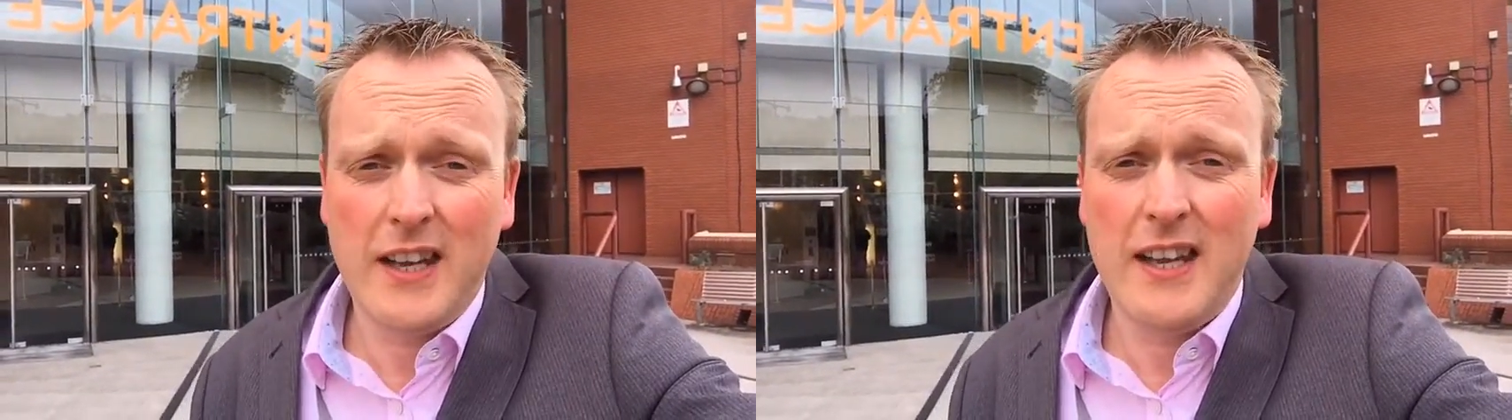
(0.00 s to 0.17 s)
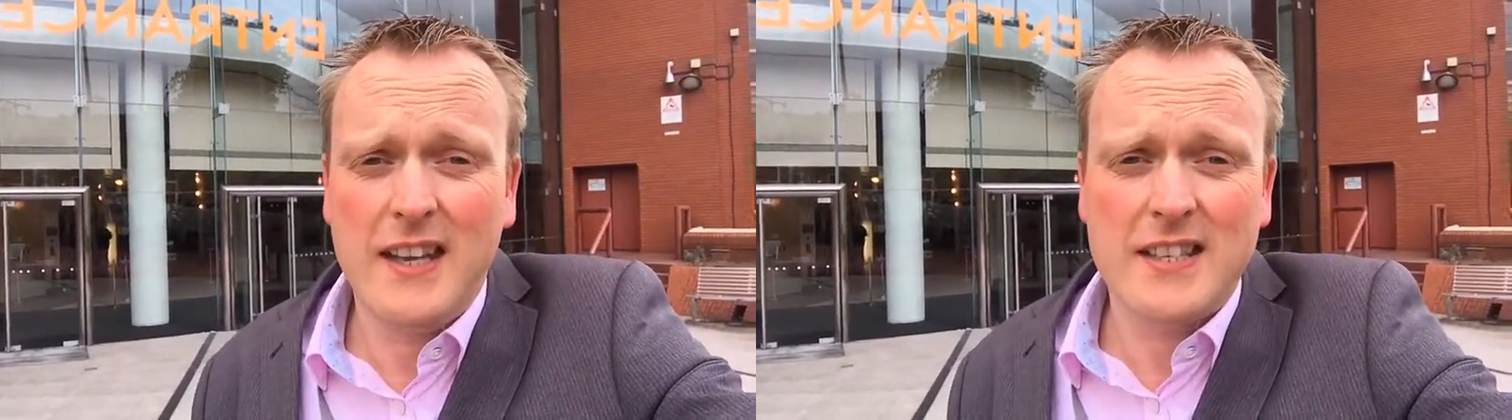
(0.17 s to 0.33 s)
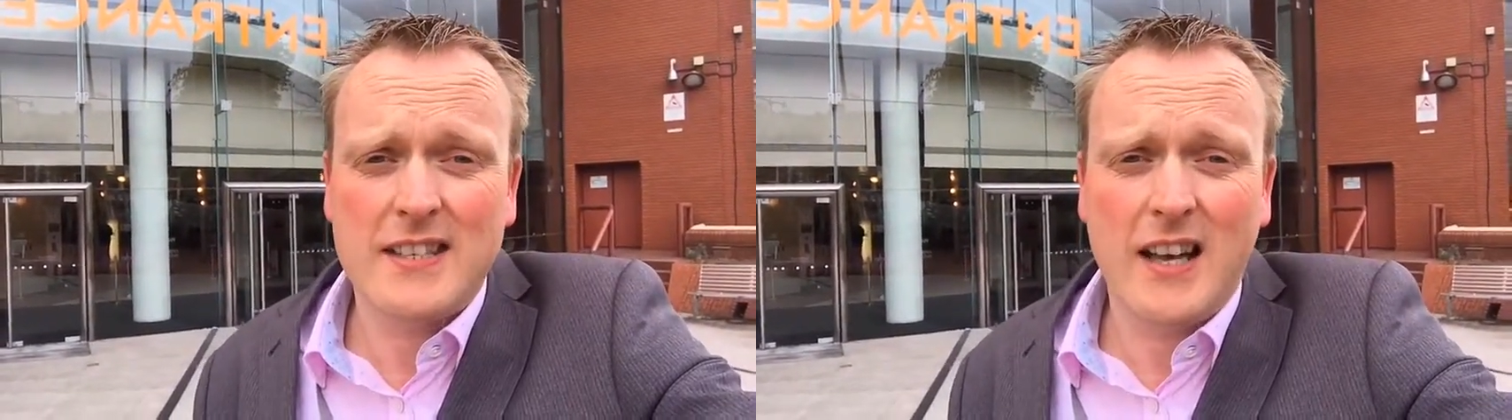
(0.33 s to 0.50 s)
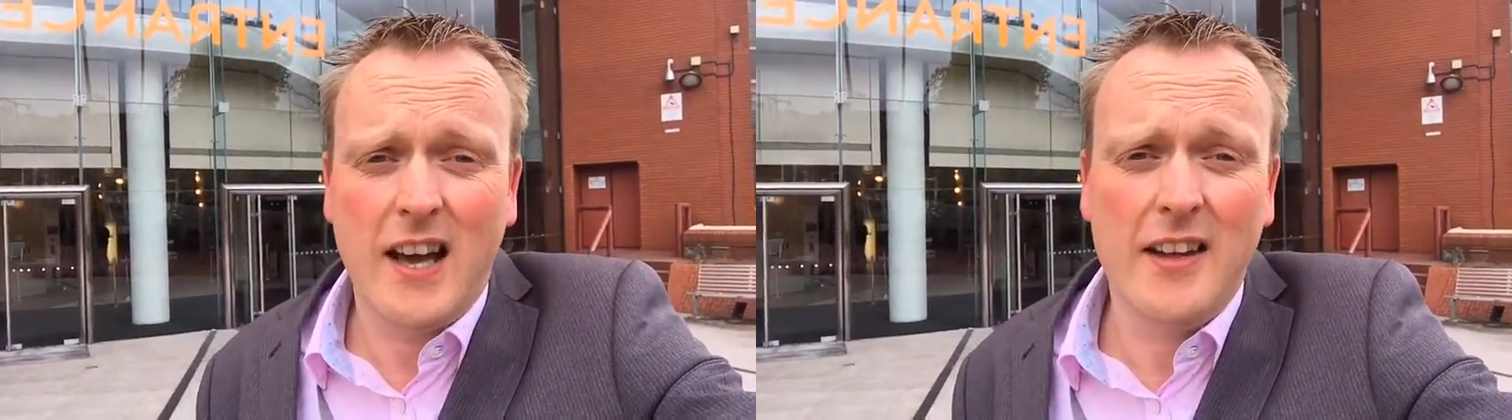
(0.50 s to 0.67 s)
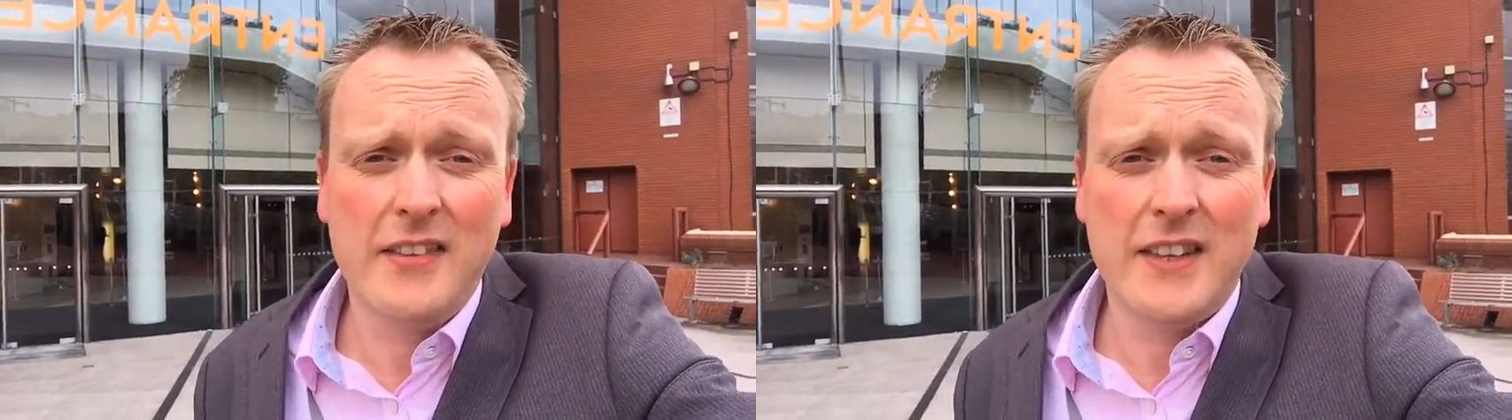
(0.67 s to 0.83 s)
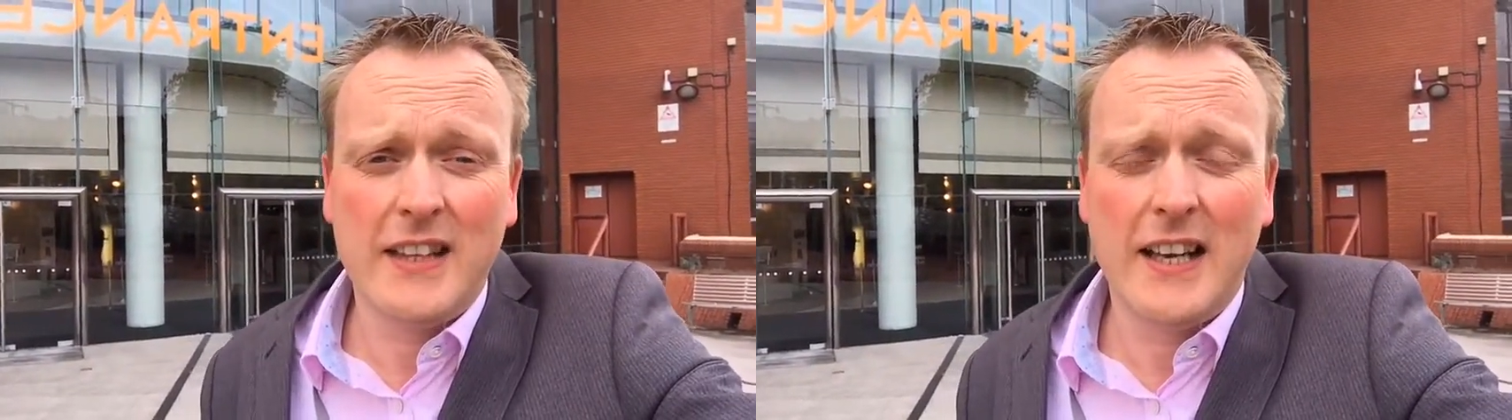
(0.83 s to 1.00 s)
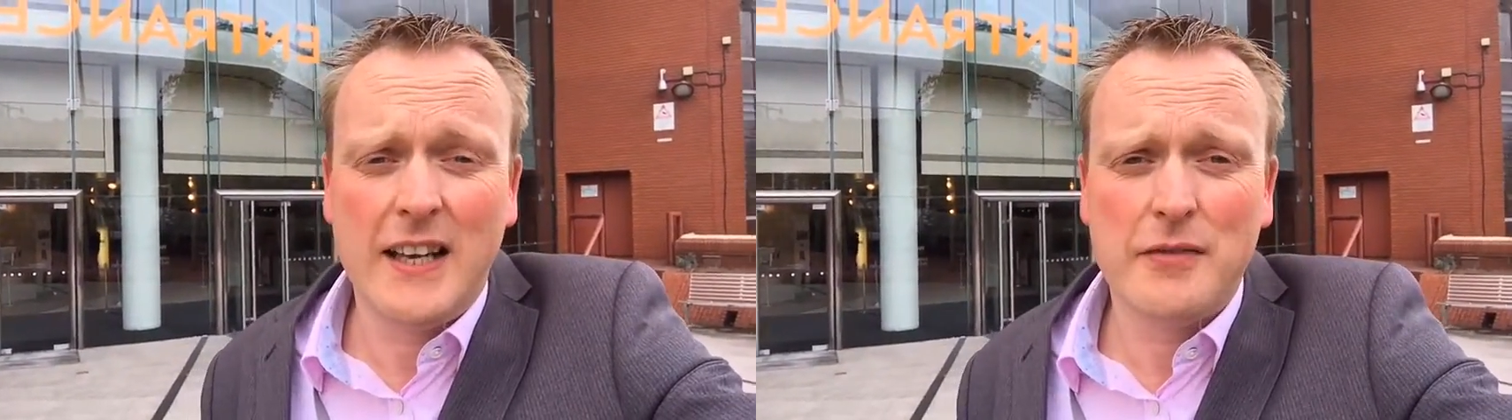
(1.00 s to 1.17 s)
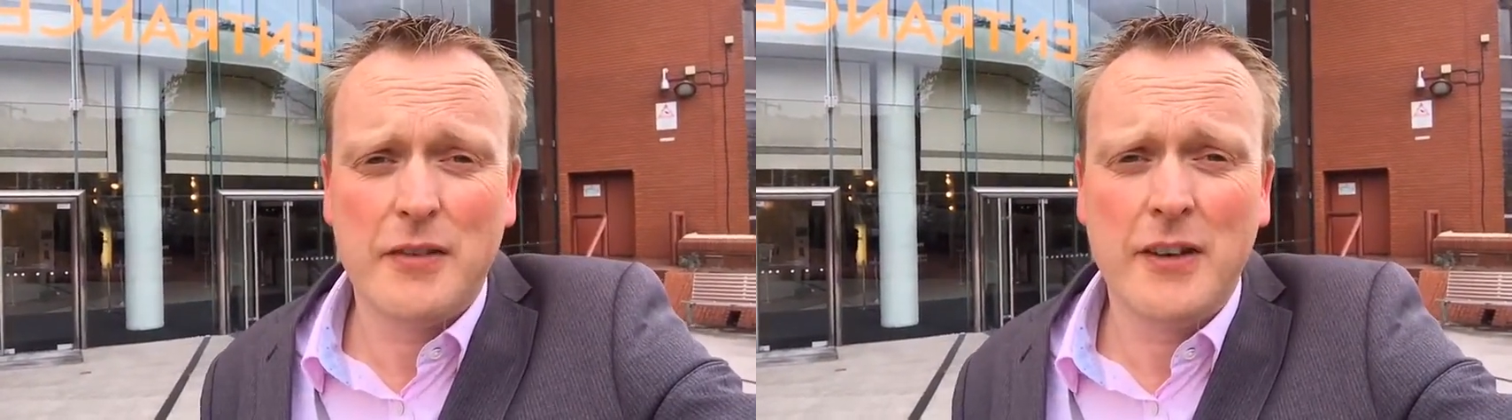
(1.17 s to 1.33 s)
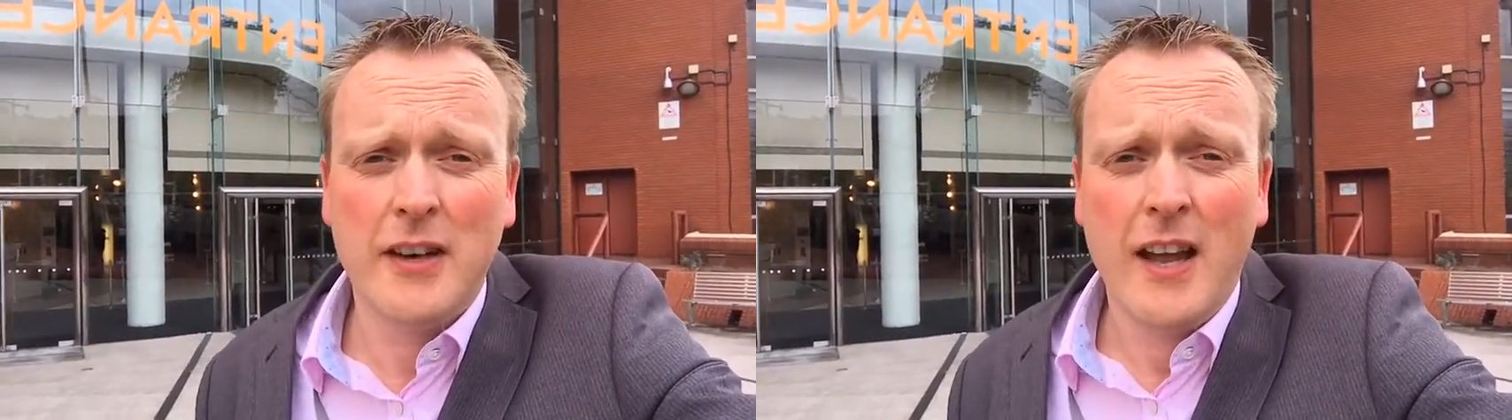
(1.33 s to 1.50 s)
is
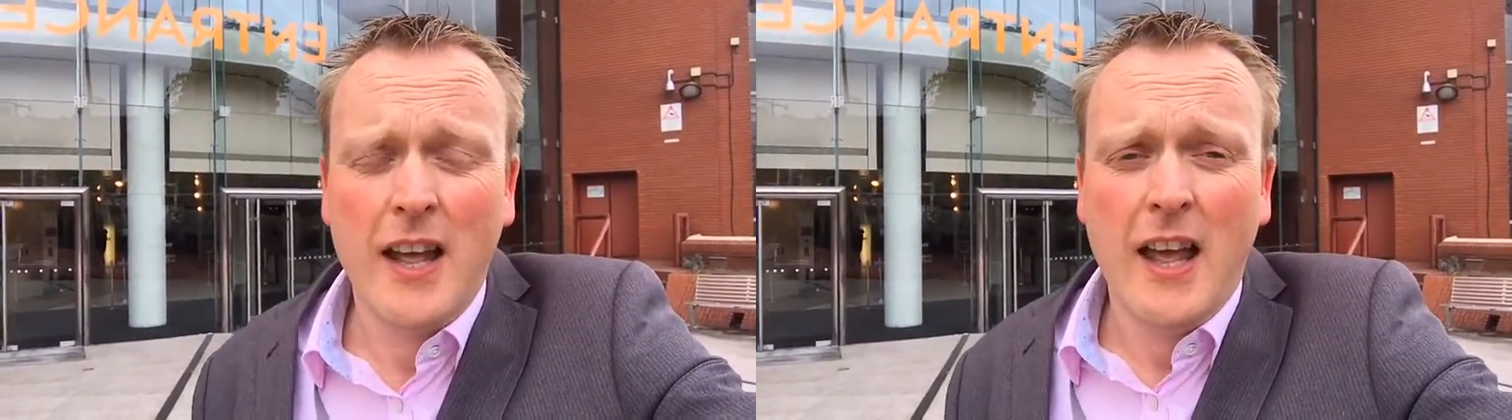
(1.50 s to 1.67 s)
under-deliver,